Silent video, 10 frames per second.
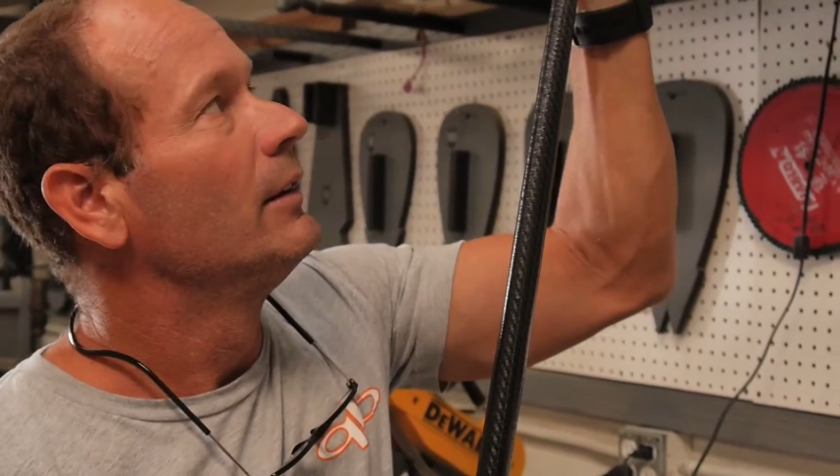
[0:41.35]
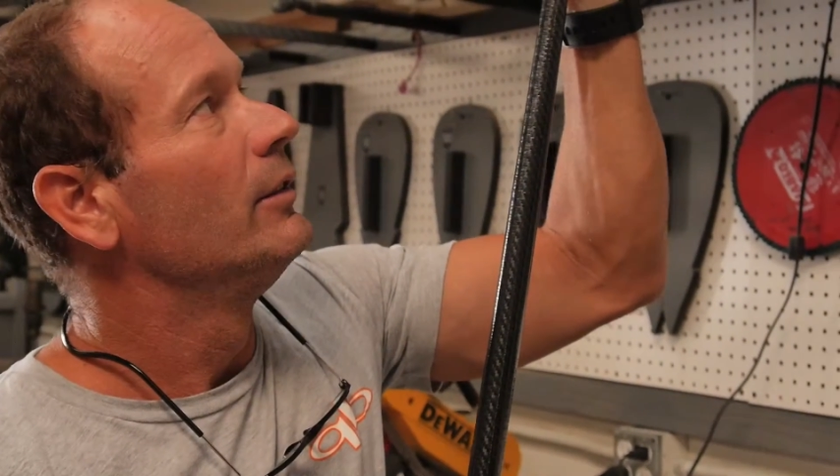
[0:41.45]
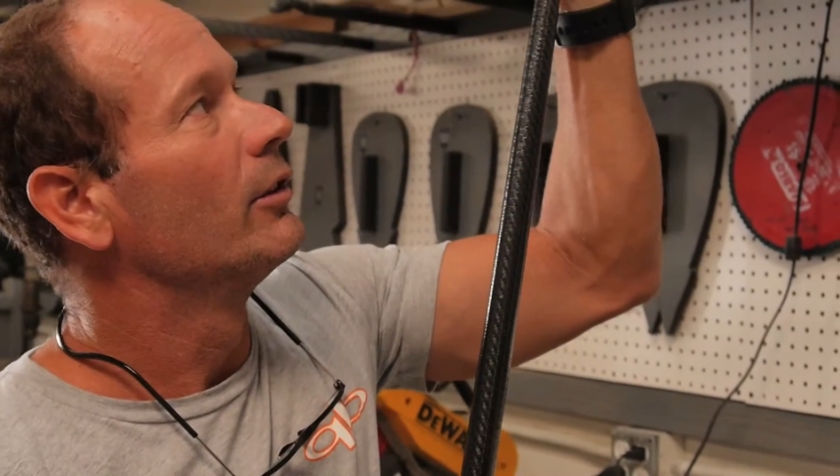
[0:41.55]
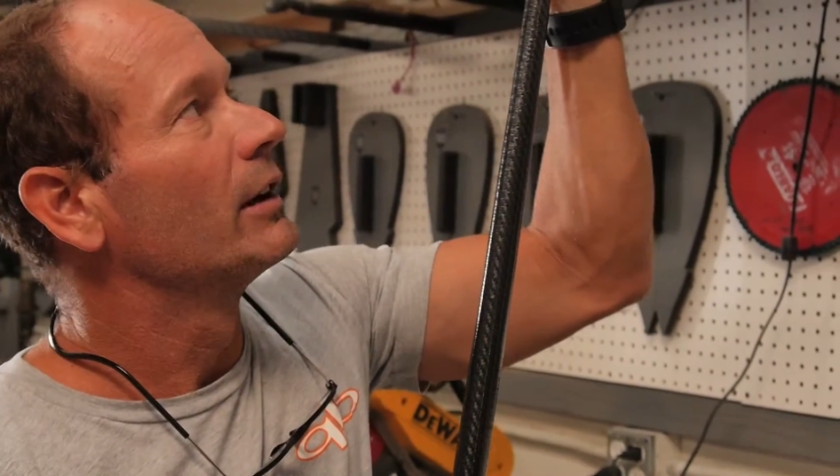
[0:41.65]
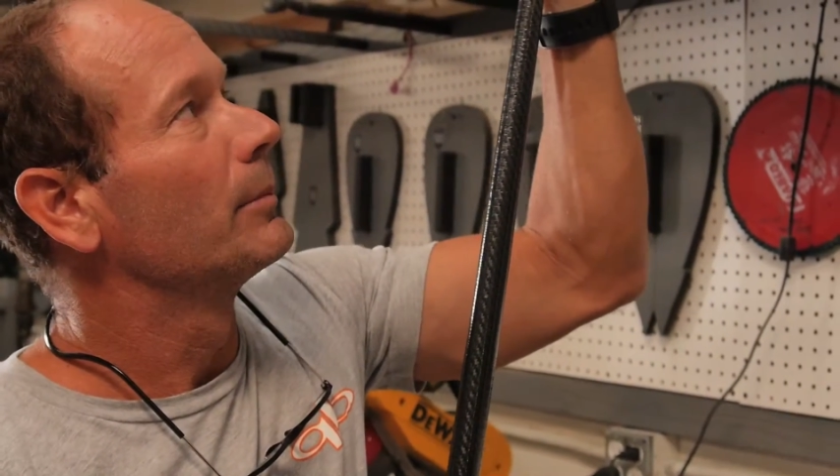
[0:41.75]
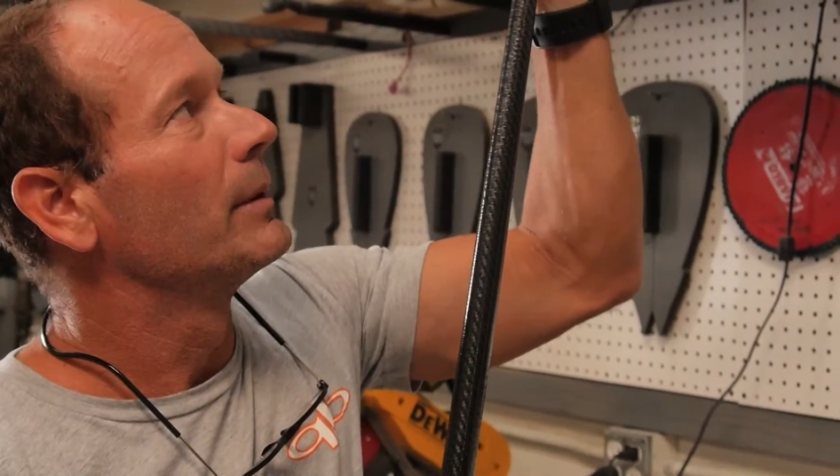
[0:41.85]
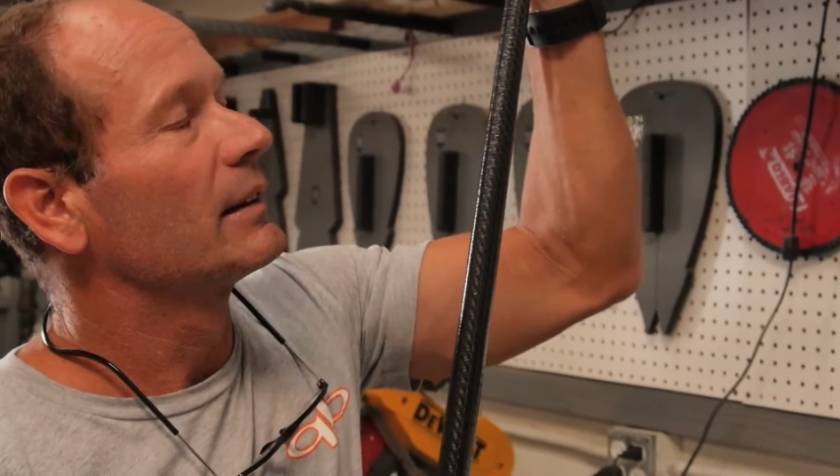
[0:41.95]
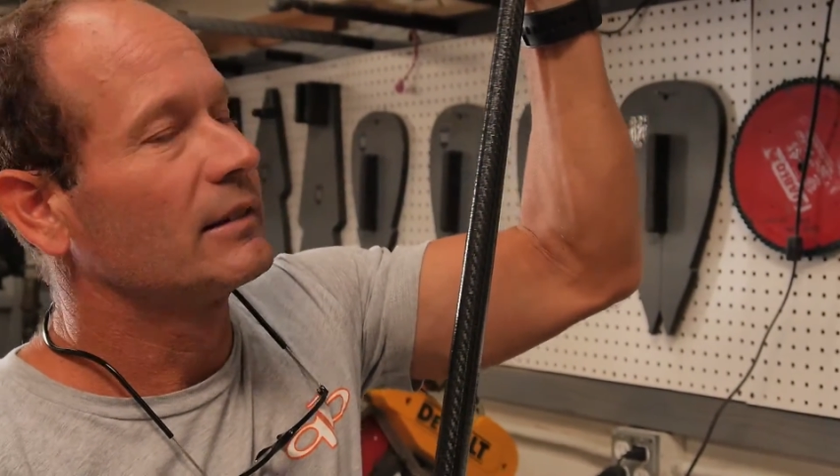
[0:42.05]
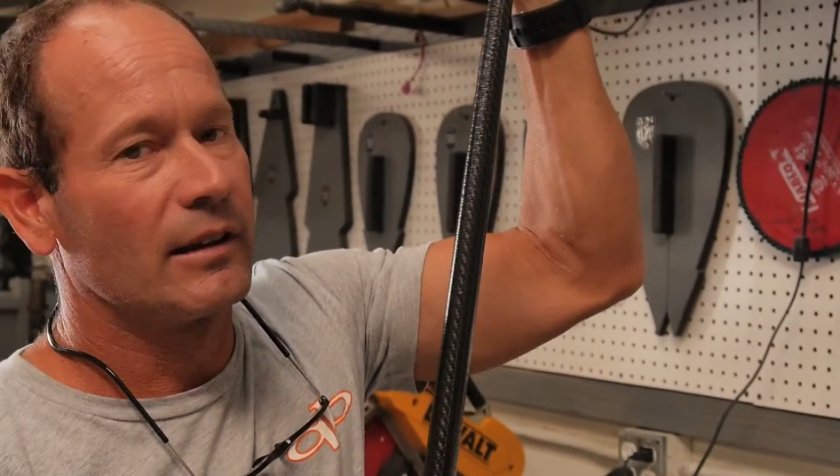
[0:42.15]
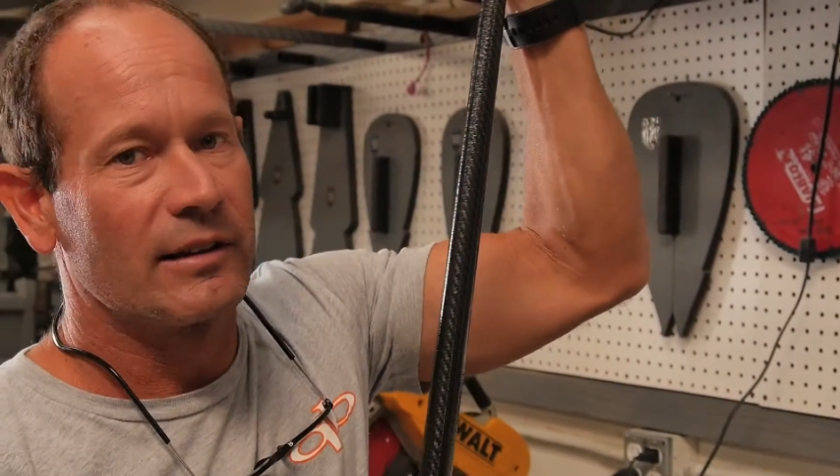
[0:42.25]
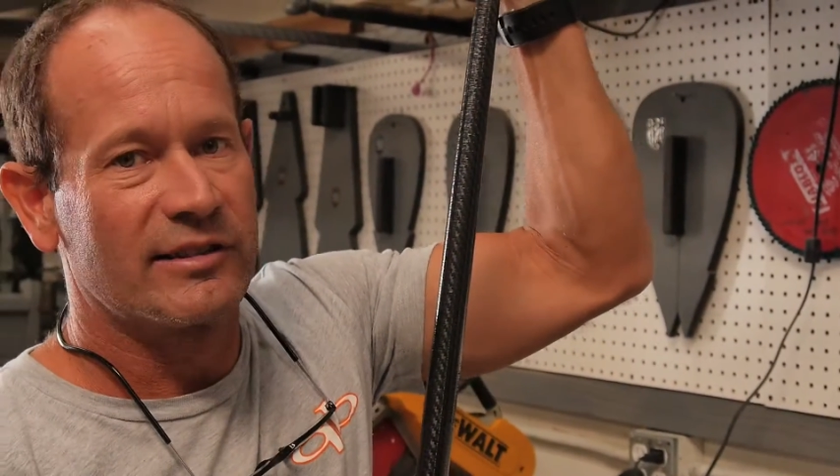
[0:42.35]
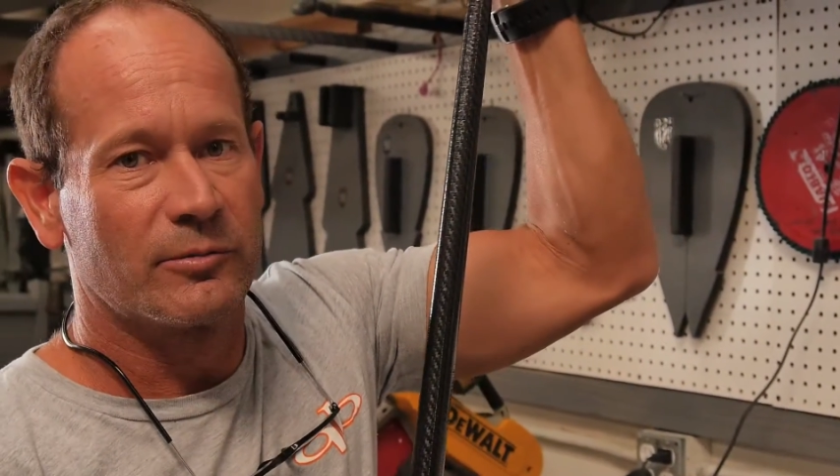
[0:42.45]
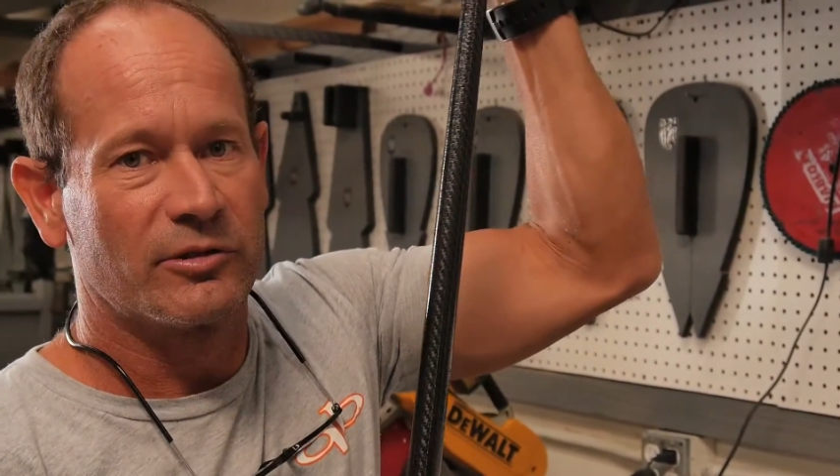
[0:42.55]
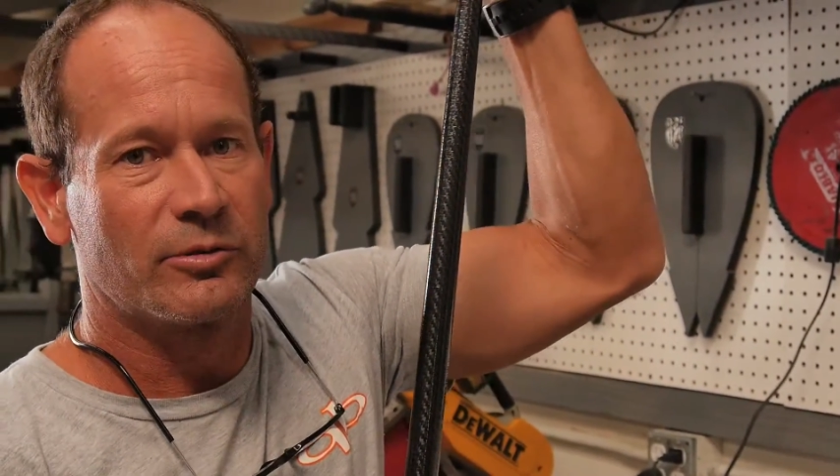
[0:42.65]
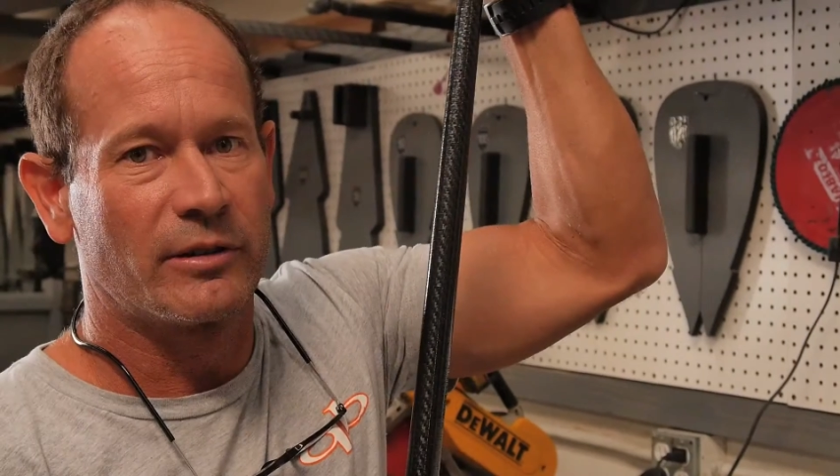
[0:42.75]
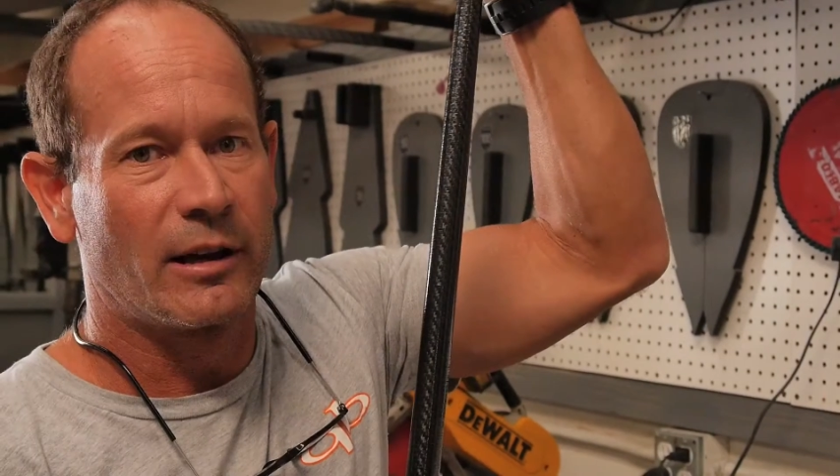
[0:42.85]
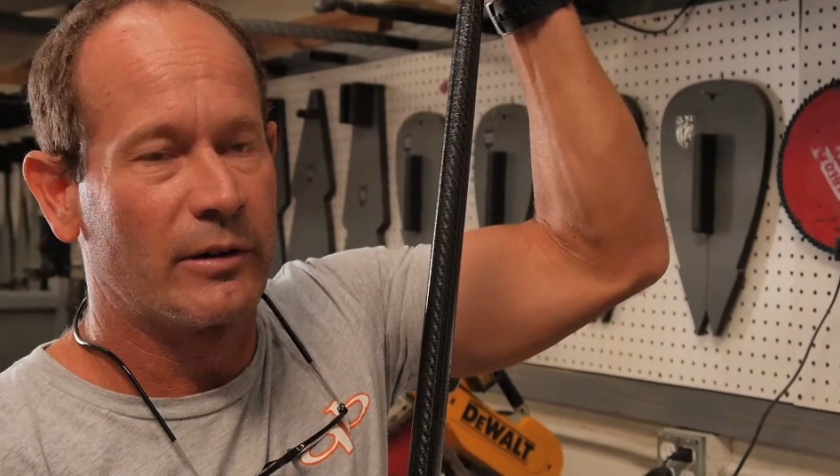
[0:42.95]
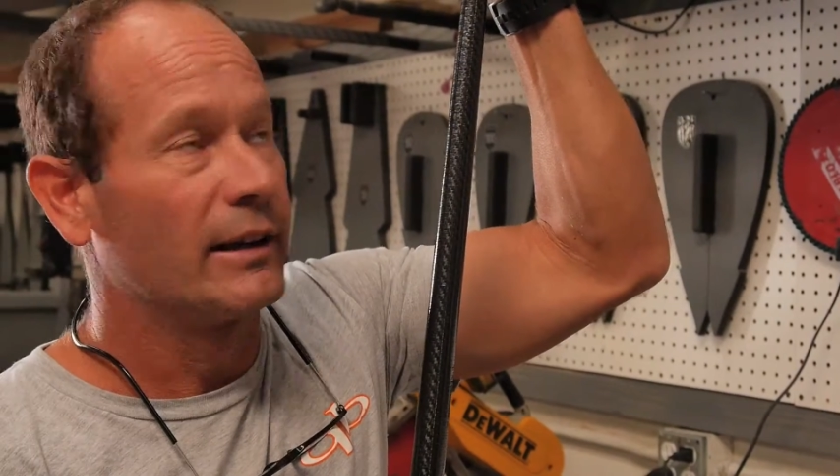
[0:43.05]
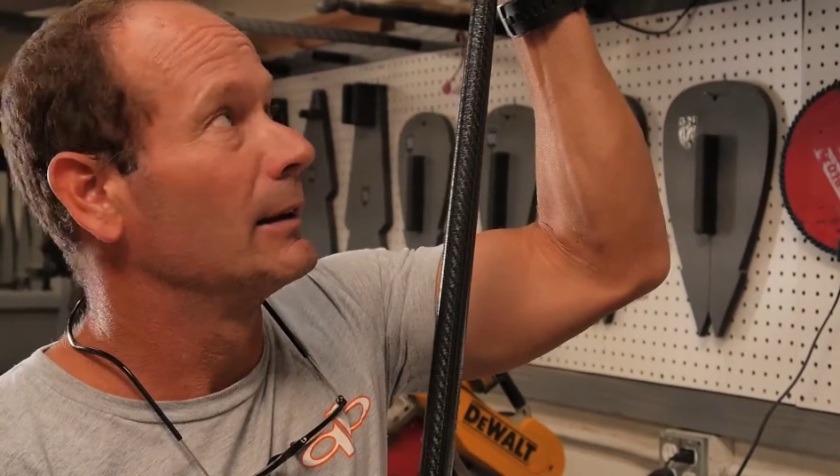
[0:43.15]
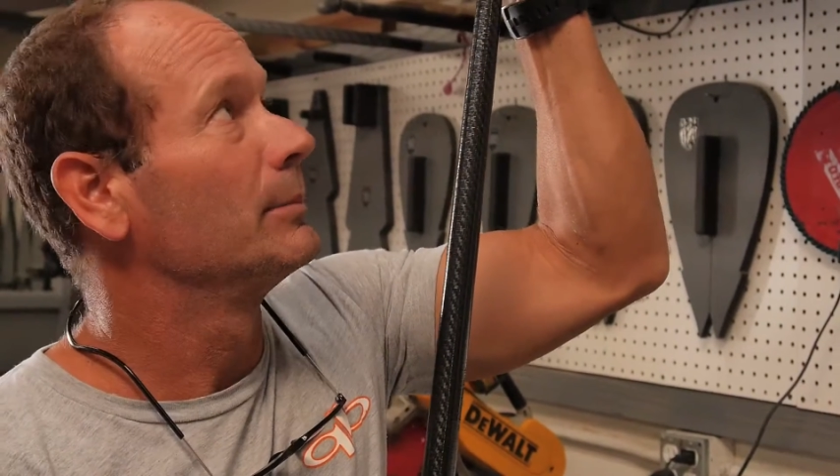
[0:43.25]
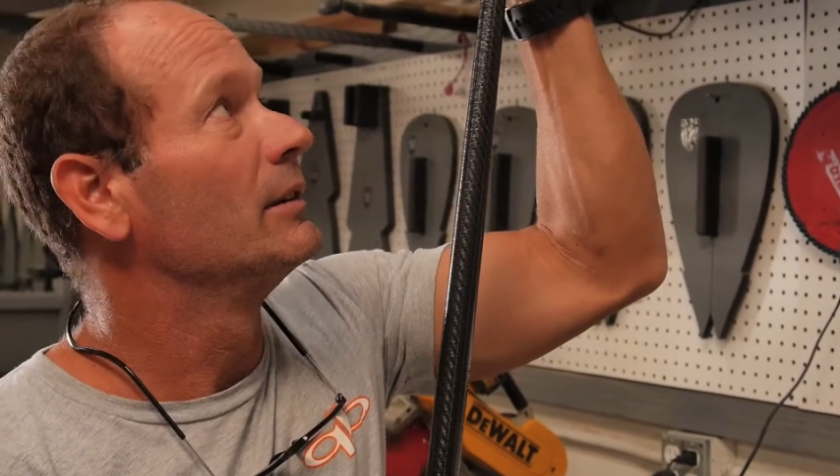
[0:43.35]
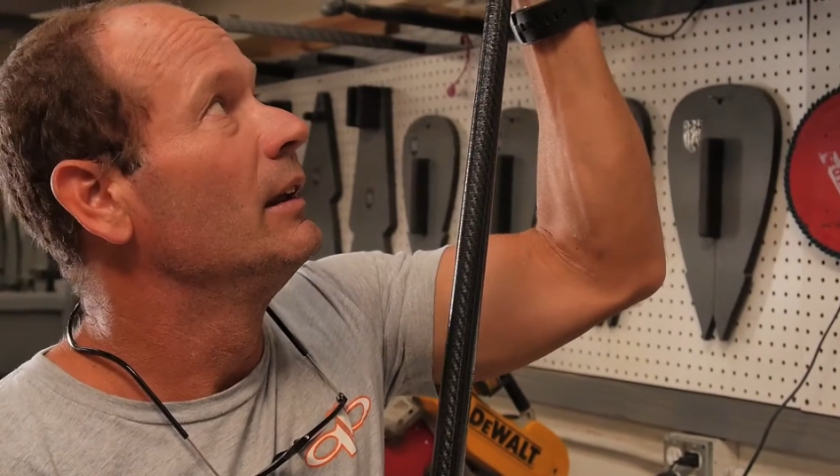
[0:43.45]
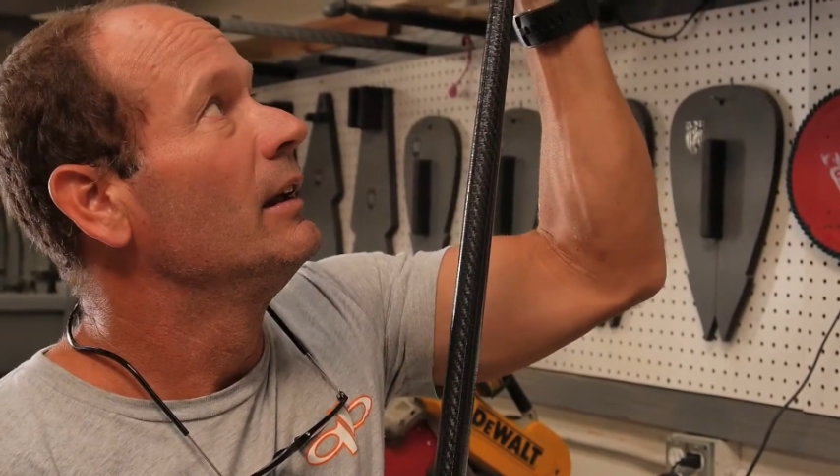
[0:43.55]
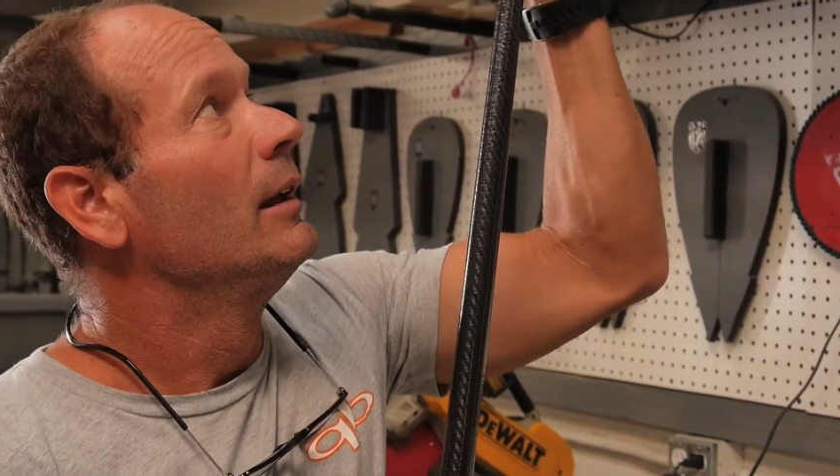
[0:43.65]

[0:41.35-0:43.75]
They'll get it back to us and we'll sort out what happened.